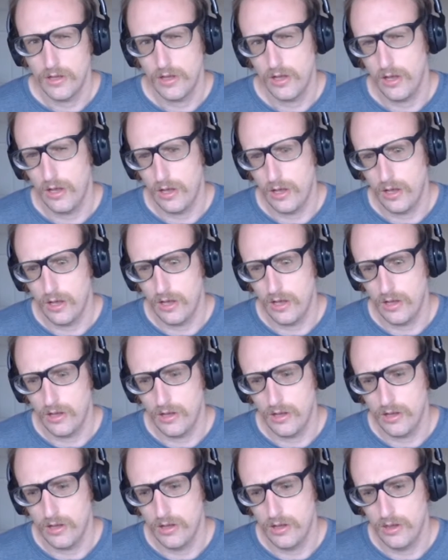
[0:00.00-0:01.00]

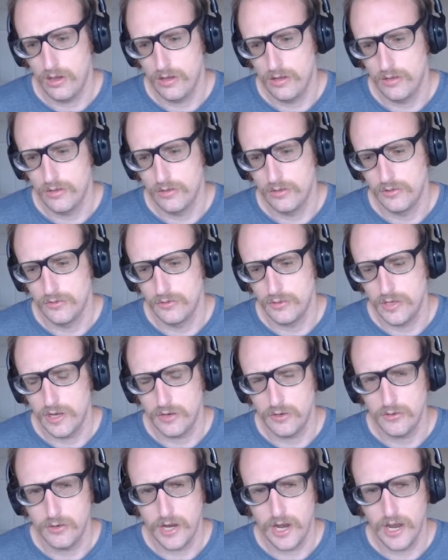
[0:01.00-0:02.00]
Now
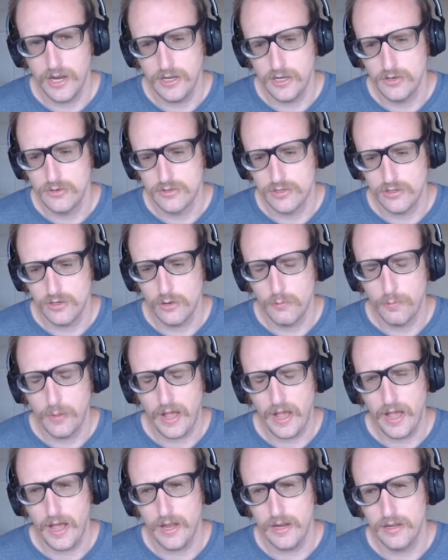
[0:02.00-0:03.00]
you can use
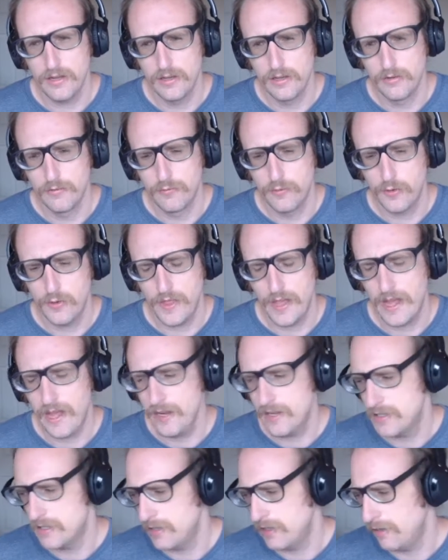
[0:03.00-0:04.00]
Notepad for
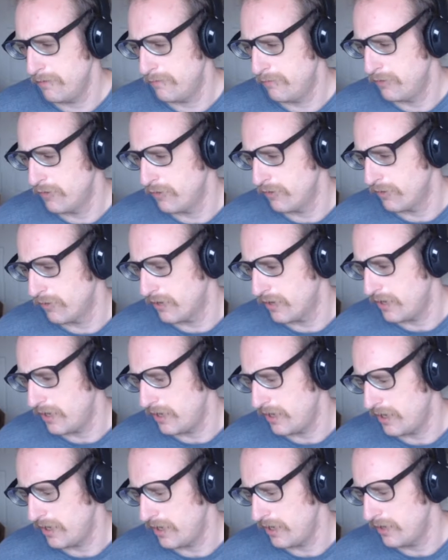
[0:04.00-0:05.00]
that if you're
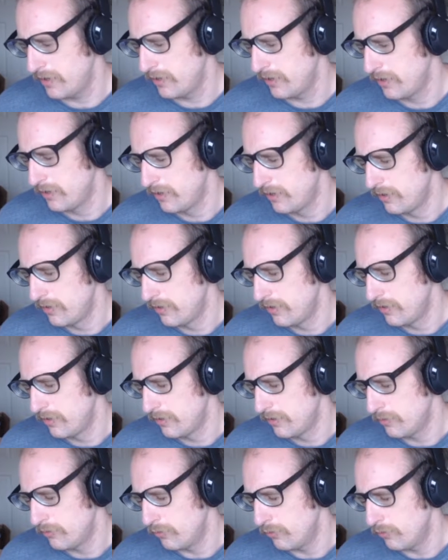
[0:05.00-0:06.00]
on
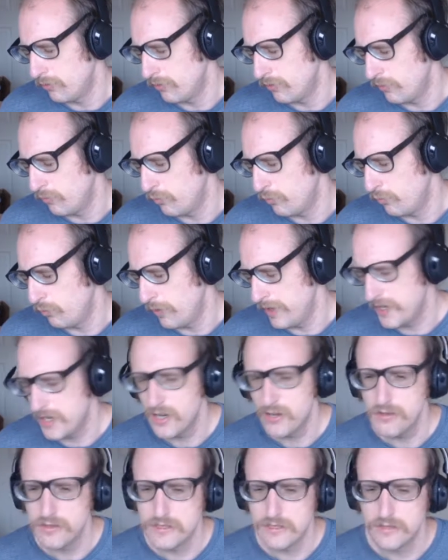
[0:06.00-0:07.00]

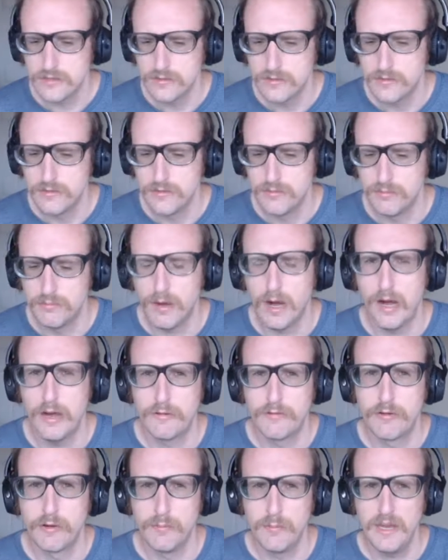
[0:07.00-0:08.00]
Windows,
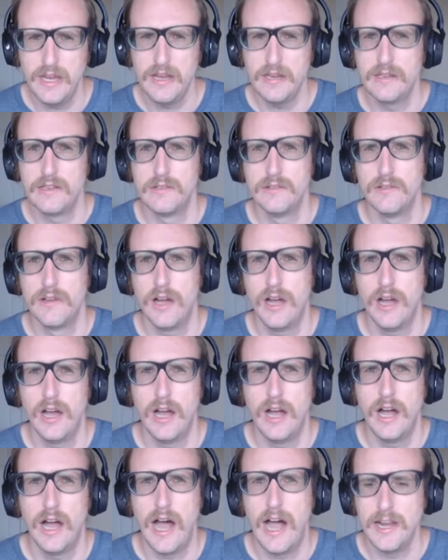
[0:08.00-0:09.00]
but for me,
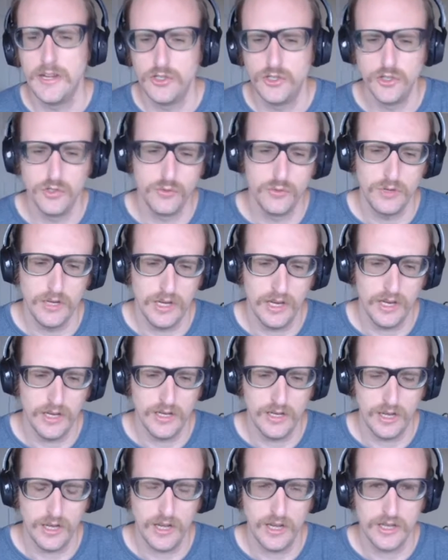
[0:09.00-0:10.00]
I do
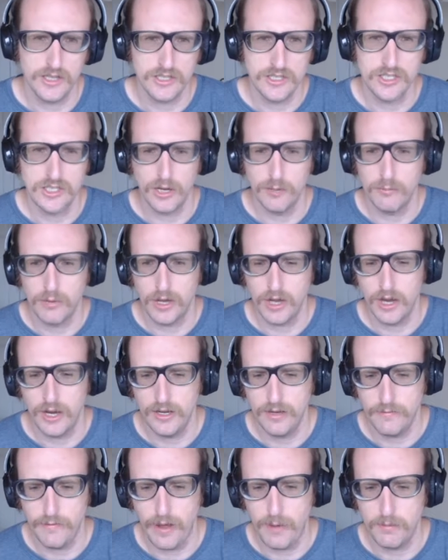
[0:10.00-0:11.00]
need some
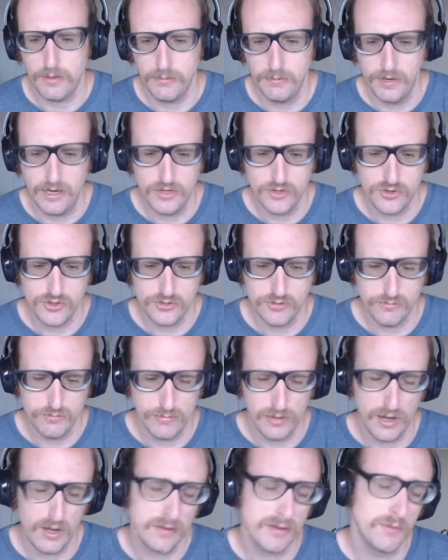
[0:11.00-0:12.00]
kind of
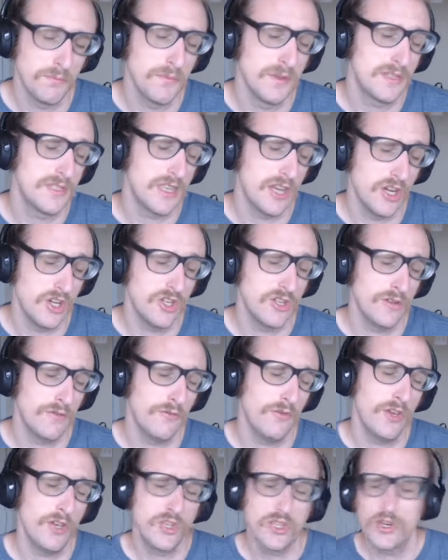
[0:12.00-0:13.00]
optimization
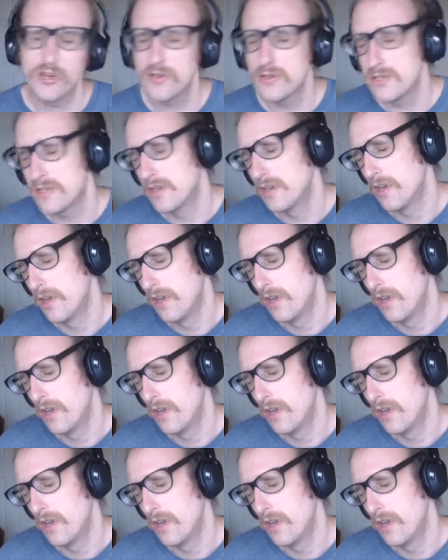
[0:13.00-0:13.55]
features,